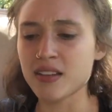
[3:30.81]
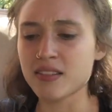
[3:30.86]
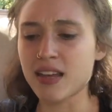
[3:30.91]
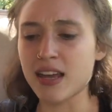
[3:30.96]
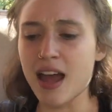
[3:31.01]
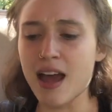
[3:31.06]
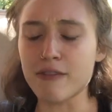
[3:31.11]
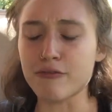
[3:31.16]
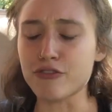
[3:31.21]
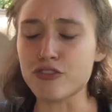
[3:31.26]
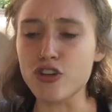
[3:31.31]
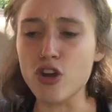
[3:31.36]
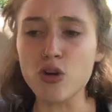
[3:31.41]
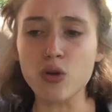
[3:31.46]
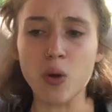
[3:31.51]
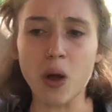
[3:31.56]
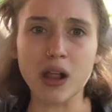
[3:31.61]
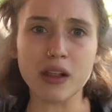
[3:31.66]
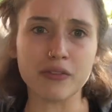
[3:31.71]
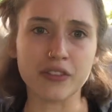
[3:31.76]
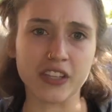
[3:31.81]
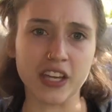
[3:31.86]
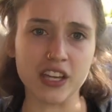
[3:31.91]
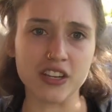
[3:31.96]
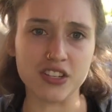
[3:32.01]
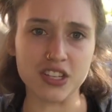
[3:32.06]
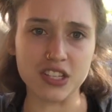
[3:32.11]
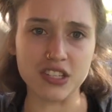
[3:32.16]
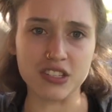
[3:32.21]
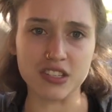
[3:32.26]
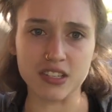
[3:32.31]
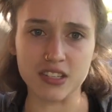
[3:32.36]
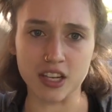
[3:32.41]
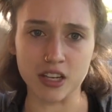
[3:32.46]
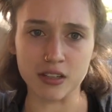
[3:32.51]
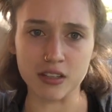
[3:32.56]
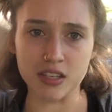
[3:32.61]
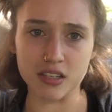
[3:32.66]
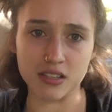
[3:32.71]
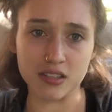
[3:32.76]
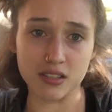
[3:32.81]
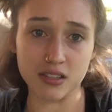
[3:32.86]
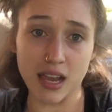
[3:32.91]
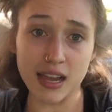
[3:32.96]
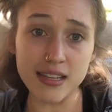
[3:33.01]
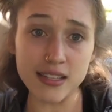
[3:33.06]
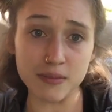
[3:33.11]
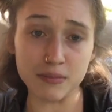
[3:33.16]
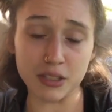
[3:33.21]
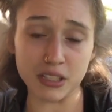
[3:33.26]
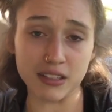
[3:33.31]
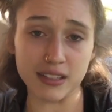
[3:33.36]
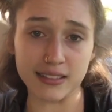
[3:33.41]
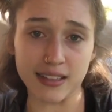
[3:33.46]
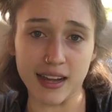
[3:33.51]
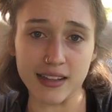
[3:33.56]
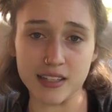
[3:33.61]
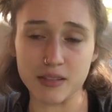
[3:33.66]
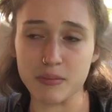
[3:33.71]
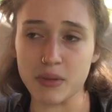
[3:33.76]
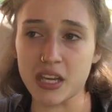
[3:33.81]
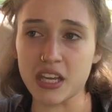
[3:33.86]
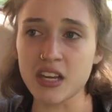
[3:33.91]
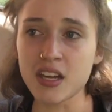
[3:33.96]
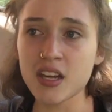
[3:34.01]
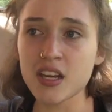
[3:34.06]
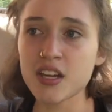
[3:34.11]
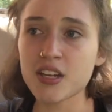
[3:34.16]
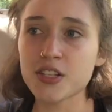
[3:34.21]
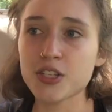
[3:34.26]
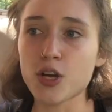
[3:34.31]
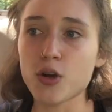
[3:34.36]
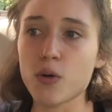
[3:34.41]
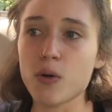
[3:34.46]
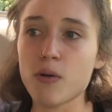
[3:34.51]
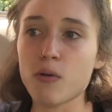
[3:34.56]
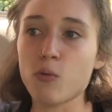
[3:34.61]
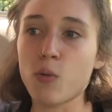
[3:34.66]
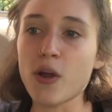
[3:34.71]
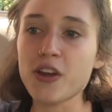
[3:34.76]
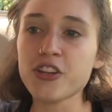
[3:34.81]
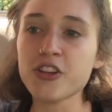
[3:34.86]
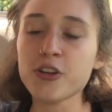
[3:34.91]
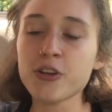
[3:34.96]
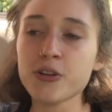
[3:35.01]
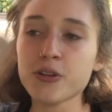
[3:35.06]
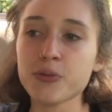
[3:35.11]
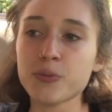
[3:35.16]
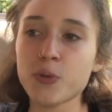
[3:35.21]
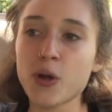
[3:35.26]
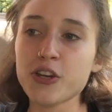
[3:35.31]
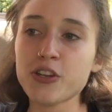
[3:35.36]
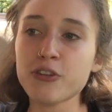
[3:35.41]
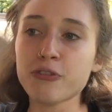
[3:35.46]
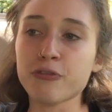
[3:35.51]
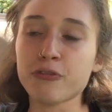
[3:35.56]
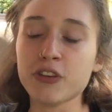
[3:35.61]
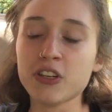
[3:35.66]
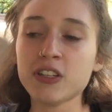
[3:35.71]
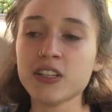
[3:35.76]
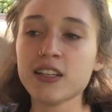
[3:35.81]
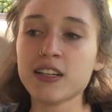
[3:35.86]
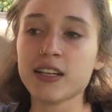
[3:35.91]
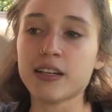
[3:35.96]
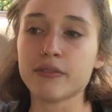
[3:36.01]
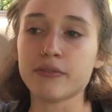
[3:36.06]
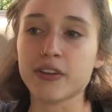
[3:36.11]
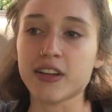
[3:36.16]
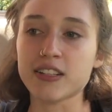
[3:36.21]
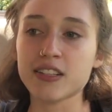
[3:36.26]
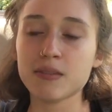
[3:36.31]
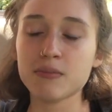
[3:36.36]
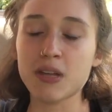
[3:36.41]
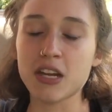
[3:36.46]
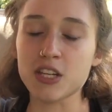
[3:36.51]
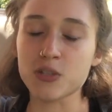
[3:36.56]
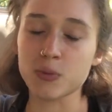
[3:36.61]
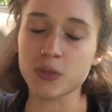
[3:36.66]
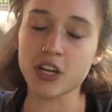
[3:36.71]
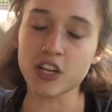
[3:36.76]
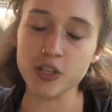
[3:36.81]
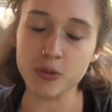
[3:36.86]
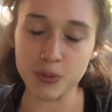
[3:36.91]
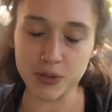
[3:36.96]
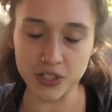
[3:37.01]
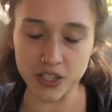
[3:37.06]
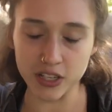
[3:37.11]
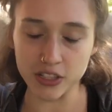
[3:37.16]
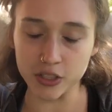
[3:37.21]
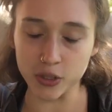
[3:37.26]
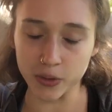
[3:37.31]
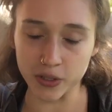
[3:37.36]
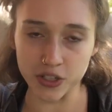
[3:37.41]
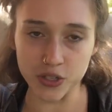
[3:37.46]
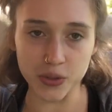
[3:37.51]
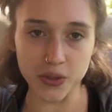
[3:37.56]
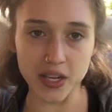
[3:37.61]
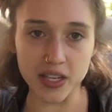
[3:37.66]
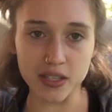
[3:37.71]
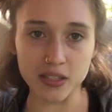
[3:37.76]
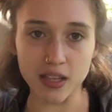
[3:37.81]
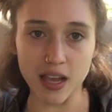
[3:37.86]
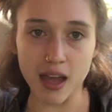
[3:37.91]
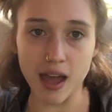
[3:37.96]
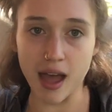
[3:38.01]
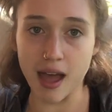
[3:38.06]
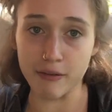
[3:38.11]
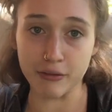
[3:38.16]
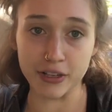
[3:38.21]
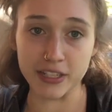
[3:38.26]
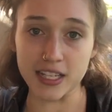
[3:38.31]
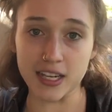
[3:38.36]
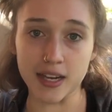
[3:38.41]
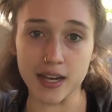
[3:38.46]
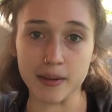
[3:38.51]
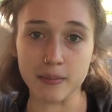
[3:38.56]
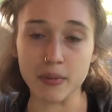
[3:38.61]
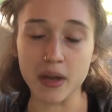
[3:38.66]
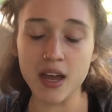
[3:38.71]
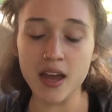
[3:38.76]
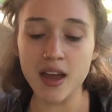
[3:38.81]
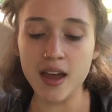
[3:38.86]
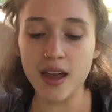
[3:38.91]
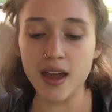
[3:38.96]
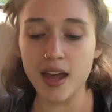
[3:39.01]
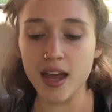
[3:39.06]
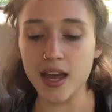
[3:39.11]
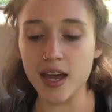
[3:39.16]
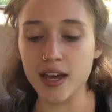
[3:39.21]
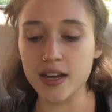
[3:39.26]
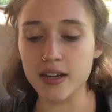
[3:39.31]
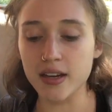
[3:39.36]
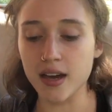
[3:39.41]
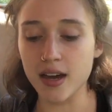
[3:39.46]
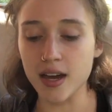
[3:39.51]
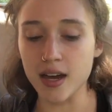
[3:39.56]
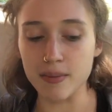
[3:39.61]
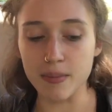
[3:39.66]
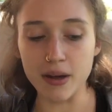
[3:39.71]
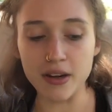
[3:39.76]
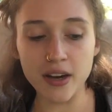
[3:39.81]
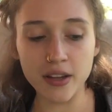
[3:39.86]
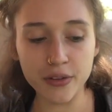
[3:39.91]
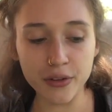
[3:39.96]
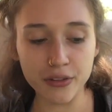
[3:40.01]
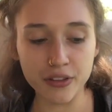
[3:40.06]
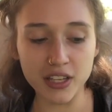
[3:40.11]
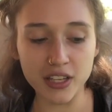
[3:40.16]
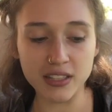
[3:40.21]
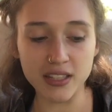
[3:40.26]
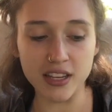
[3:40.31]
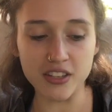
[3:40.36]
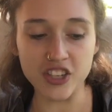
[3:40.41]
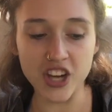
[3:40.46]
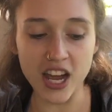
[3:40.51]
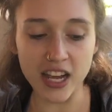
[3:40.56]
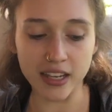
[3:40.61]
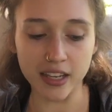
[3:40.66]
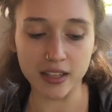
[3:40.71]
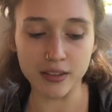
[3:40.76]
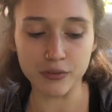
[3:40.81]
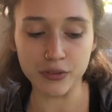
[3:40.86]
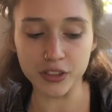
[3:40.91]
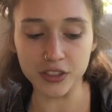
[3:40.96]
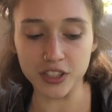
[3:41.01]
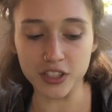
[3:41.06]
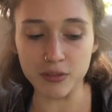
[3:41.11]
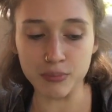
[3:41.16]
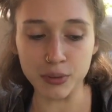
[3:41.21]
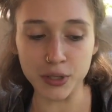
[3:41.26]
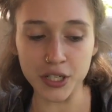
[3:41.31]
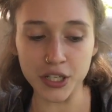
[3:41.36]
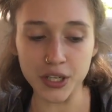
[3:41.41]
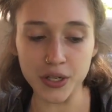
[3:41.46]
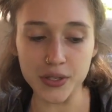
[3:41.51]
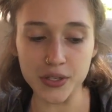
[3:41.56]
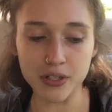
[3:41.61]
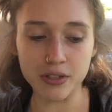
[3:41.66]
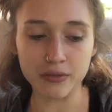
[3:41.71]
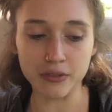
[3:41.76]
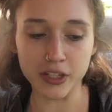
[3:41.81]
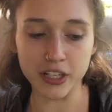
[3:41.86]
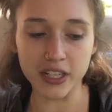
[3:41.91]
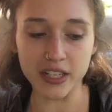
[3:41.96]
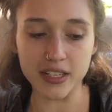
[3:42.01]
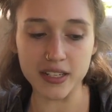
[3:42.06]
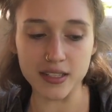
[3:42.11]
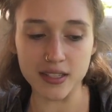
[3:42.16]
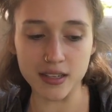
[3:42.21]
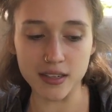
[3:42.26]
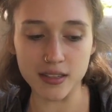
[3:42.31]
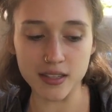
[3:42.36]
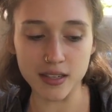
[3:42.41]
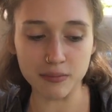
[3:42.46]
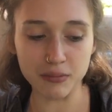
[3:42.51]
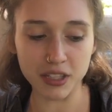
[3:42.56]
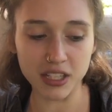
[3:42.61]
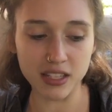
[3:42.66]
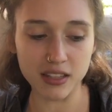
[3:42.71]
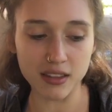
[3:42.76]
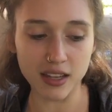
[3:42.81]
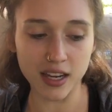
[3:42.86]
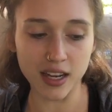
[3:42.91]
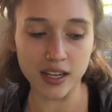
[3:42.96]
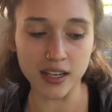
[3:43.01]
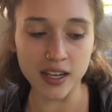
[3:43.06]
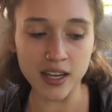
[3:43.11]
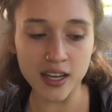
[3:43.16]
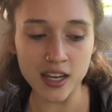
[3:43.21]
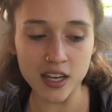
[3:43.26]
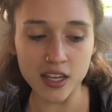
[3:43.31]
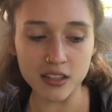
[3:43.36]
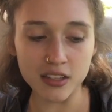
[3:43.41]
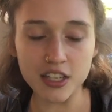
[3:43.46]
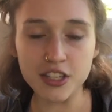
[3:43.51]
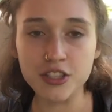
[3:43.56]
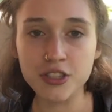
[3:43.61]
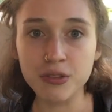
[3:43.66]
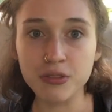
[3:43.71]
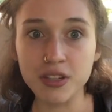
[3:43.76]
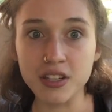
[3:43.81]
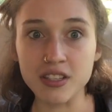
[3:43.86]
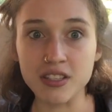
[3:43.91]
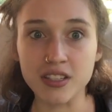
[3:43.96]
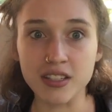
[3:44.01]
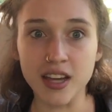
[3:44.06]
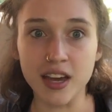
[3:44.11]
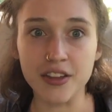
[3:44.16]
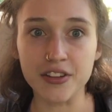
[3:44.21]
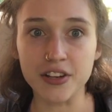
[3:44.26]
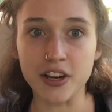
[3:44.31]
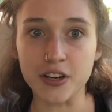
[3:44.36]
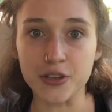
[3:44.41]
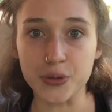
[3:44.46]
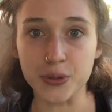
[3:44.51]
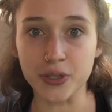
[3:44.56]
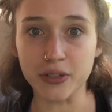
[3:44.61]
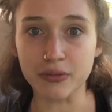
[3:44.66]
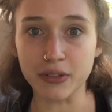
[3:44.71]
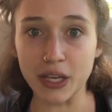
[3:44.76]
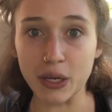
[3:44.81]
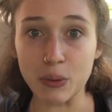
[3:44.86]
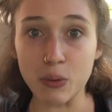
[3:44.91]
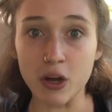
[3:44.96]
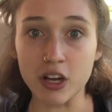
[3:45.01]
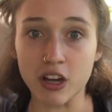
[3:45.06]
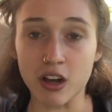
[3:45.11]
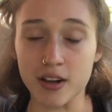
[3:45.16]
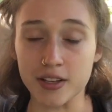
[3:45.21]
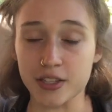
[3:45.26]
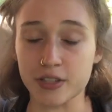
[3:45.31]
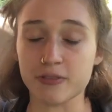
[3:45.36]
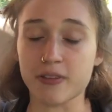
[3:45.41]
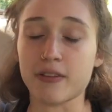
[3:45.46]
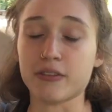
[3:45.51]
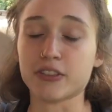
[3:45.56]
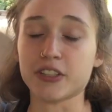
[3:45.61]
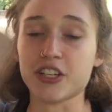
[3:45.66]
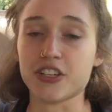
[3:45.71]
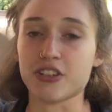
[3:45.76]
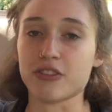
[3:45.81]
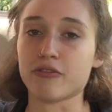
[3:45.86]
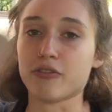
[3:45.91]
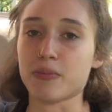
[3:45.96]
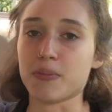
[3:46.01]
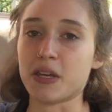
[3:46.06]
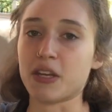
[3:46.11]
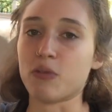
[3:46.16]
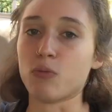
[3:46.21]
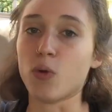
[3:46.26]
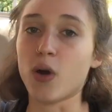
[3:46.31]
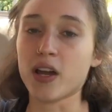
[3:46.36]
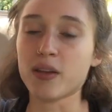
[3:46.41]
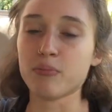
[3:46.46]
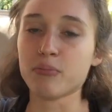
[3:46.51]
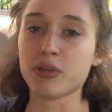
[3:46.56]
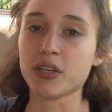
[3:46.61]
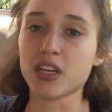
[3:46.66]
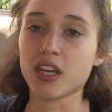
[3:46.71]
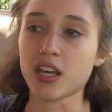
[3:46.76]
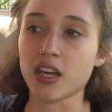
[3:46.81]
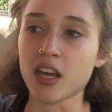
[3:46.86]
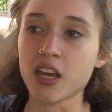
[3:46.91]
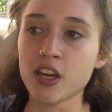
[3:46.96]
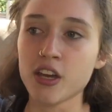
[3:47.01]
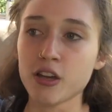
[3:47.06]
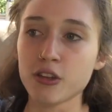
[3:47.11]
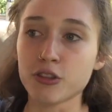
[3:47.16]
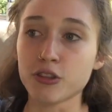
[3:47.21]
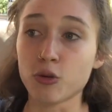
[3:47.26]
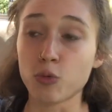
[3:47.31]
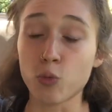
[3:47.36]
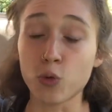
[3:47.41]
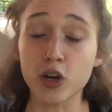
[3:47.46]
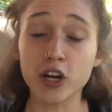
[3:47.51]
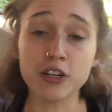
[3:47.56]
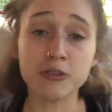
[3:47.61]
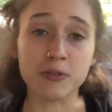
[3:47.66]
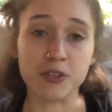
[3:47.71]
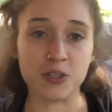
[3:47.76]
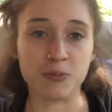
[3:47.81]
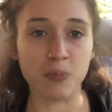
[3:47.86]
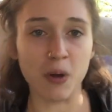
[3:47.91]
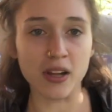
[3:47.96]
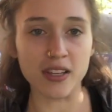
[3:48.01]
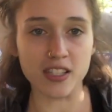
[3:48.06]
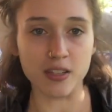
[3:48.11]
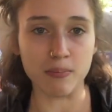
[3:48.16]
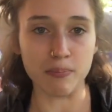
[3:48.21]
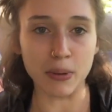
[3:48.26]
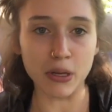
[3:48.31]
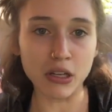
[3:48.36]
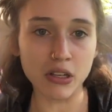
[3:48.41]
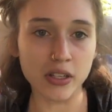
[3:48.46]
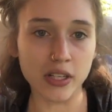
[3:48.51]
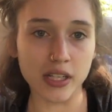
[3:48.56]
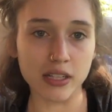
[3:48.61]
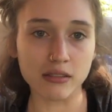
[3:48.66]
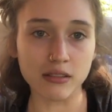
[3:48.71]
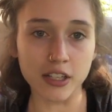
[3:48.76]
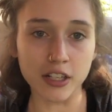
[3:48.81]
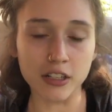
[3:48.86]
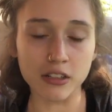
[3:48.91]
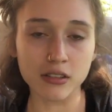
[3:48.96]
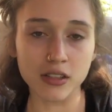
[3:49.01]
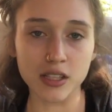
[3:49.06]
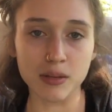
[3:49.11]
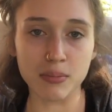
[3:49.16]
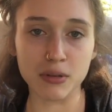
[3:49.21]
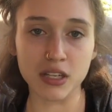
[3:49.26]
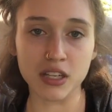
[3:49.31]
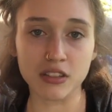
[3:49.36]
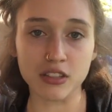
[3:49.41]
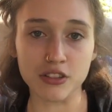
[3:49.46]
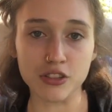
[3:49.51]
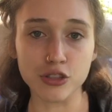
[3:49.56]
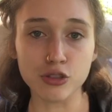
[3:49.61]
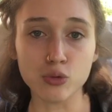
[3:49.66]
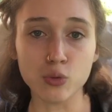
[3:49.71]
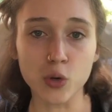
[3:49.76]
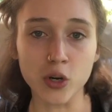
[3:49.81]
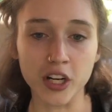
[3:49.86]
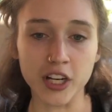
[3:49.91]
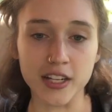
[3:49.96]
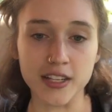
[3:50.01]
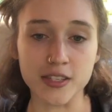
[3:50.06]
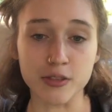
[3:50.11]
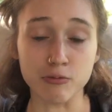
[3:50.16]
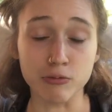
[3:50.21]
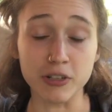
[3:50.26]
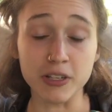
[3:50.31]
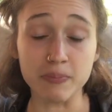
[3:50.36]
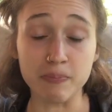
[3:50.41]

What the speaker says: They have no qualifications to say something like that to me. So when you're feeling like a victim, that is 100% your choice every time. And another thing that Jack Canfield in the book goes over is something that these two things together are sort of like what caused the revelation for me. One being the word responsibility literally being the two words